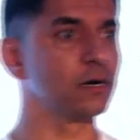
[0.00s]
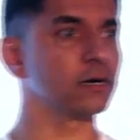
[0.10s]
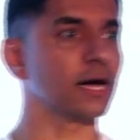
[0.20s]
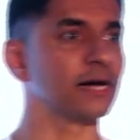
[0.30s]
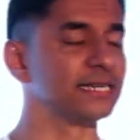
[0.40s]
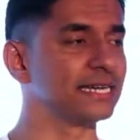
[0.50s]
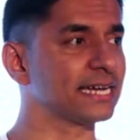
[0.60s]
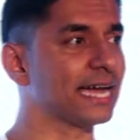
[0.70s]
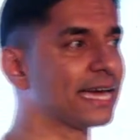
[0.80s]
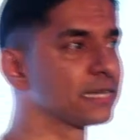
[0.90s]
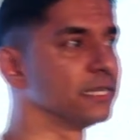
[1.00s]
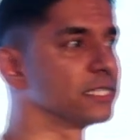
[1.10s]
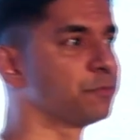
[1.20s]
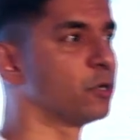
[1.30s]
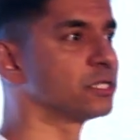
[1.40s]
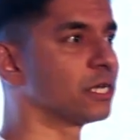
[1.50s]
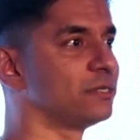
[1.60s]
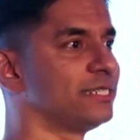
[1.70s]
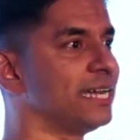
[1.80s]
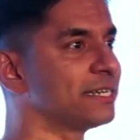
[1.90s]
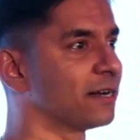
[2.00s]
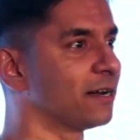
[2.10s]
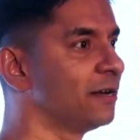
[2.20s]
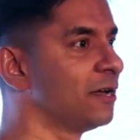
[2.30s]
our data analyst, pulls out data